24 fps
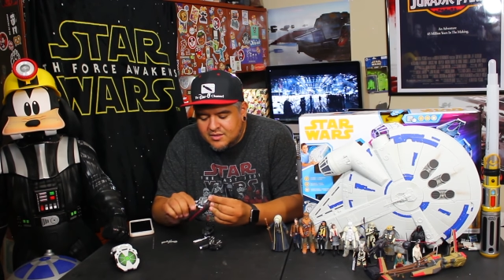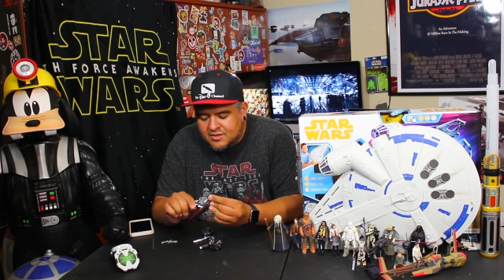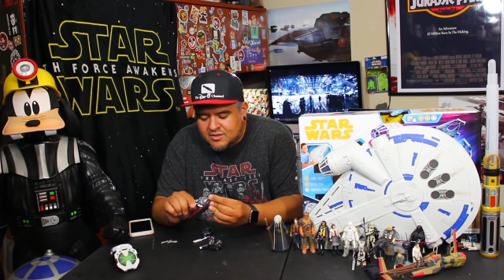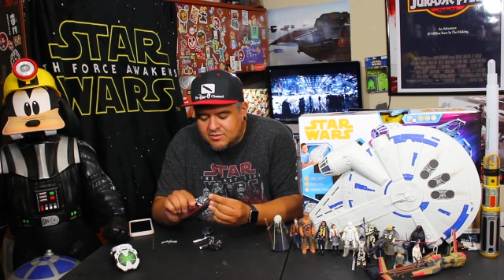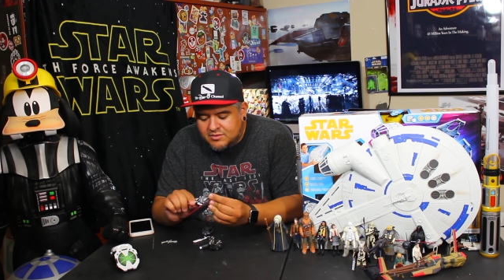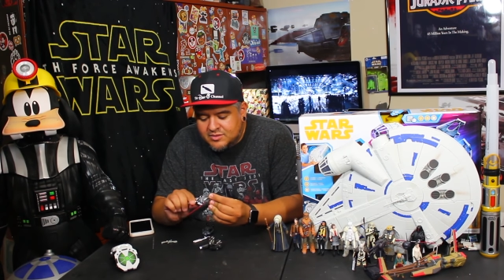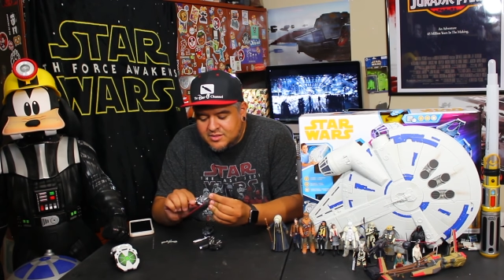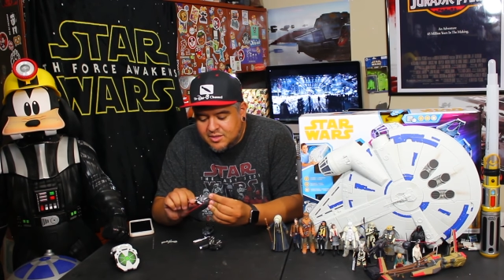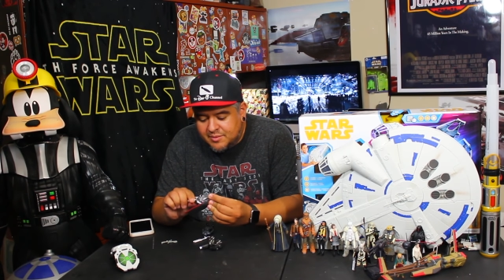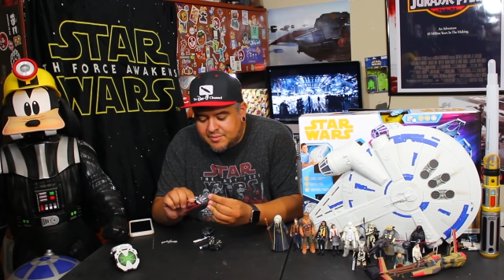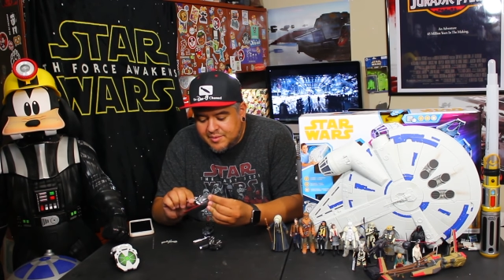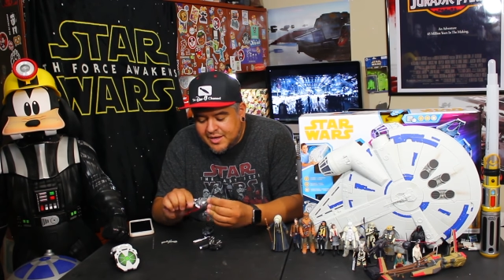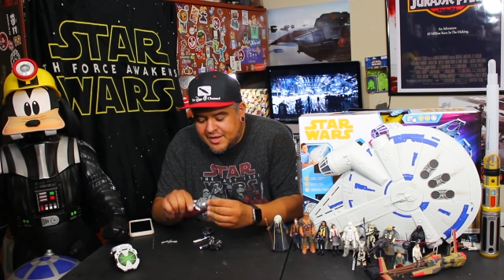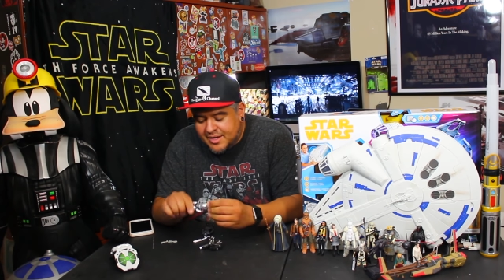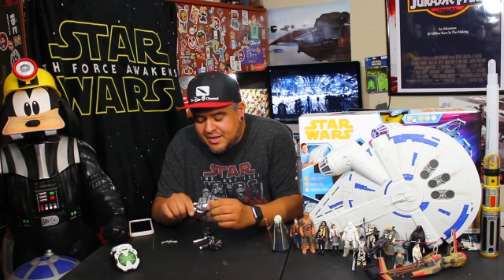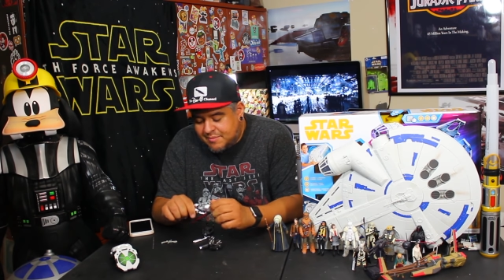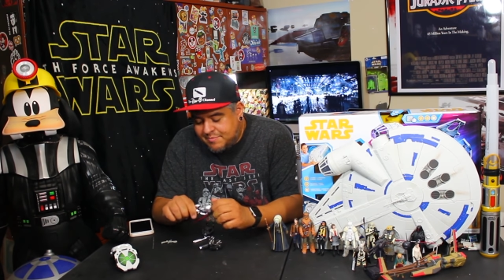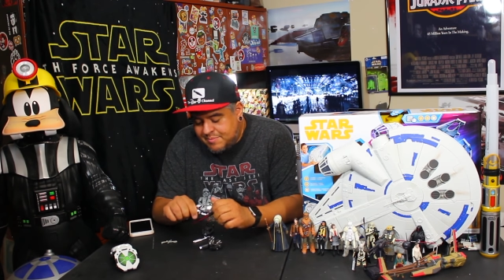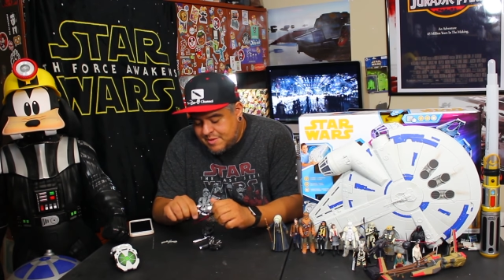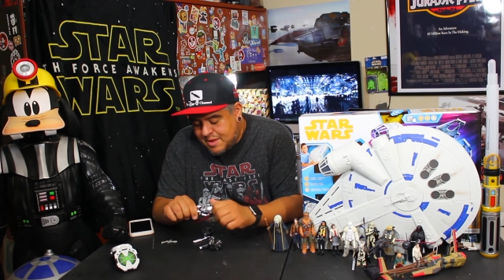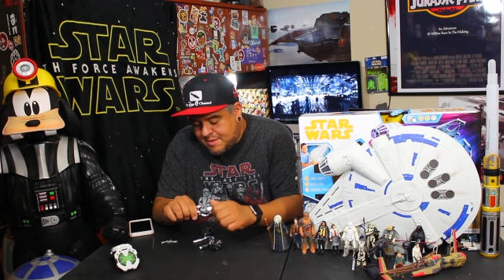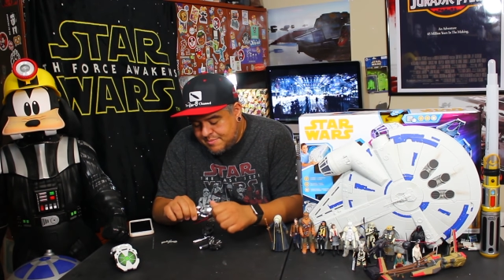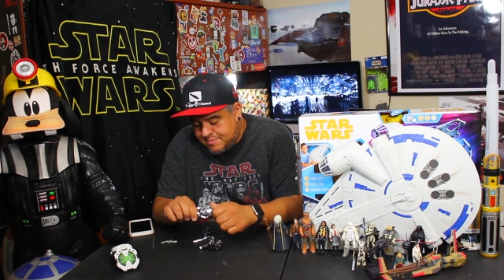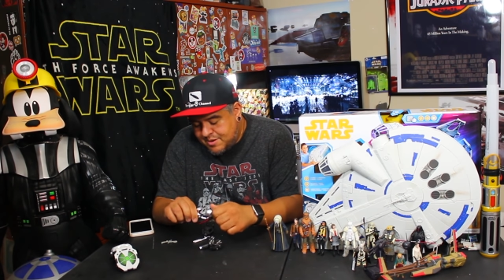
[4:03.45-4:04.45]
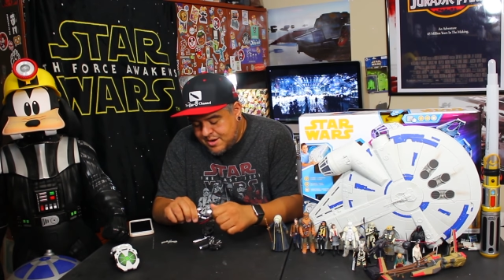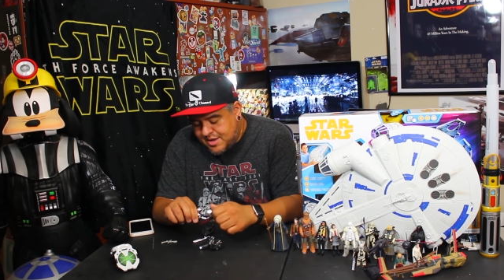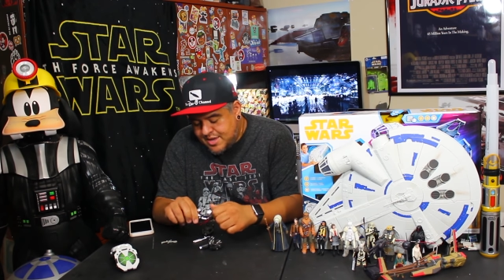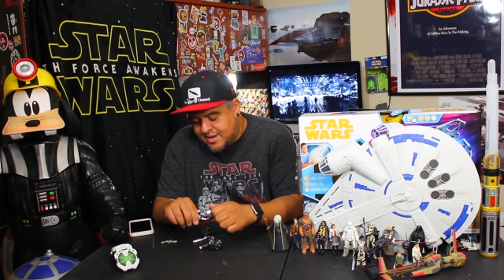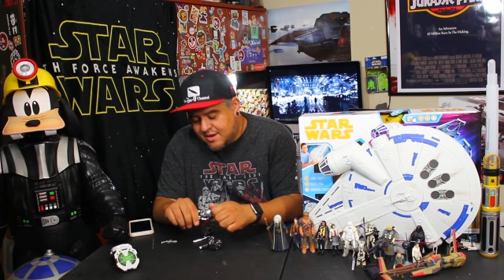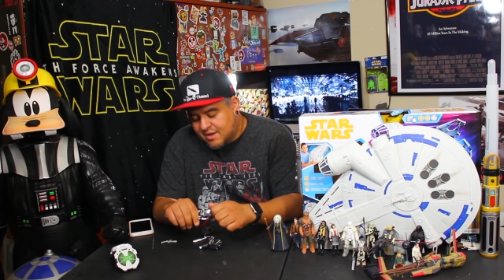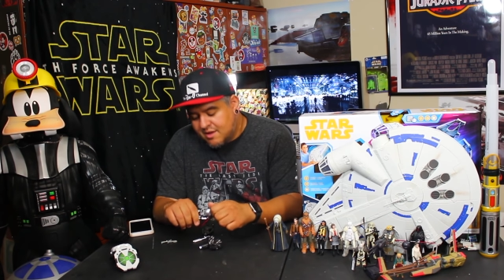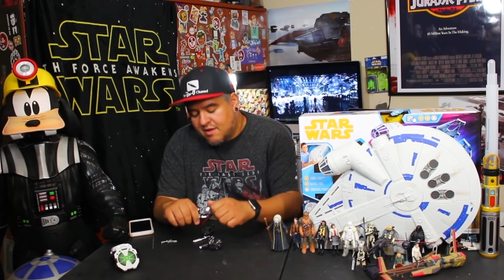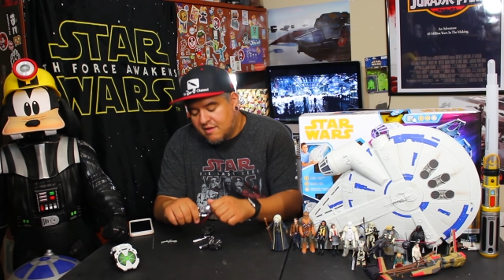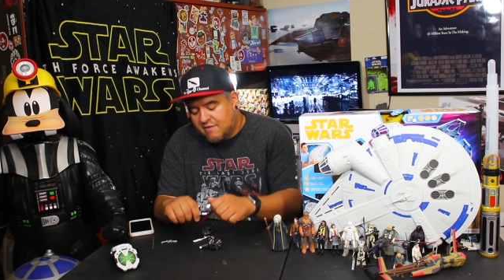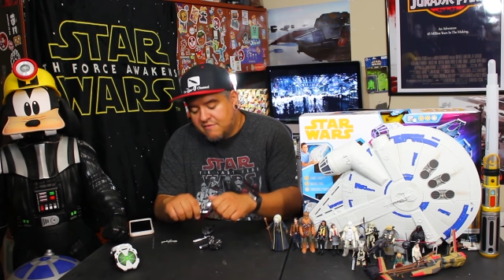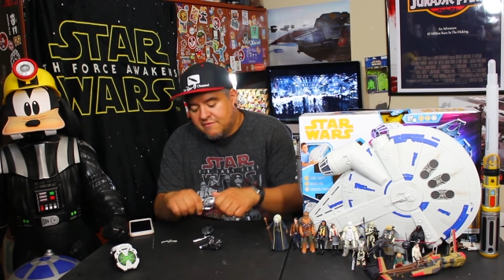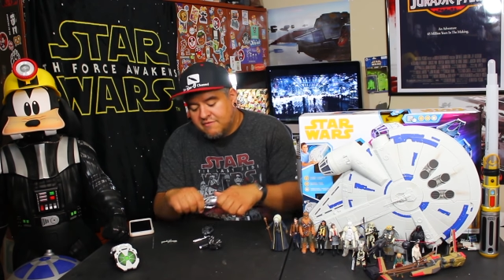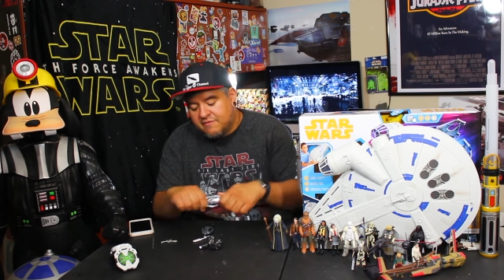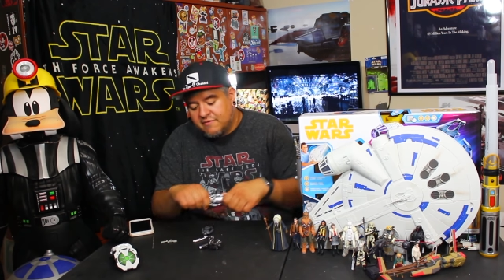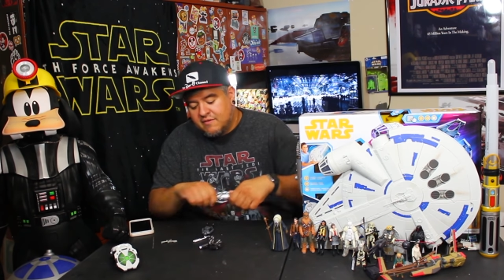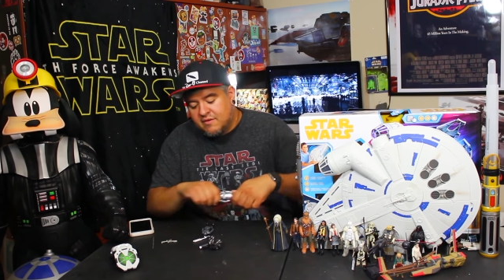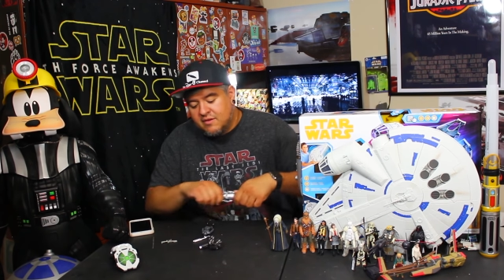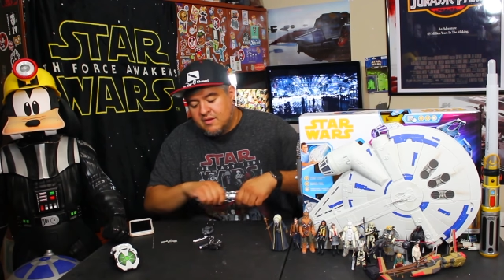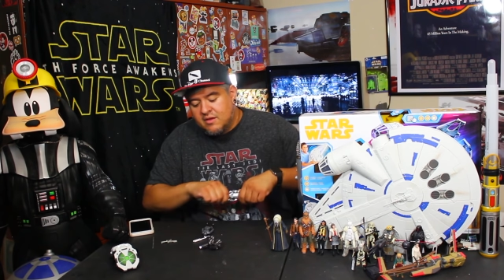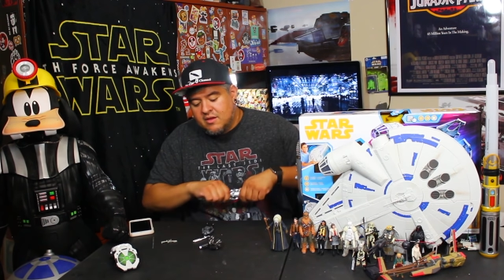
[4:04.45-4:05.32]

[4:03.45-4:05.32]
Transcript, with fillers: Don't tell me I got to pop her head off.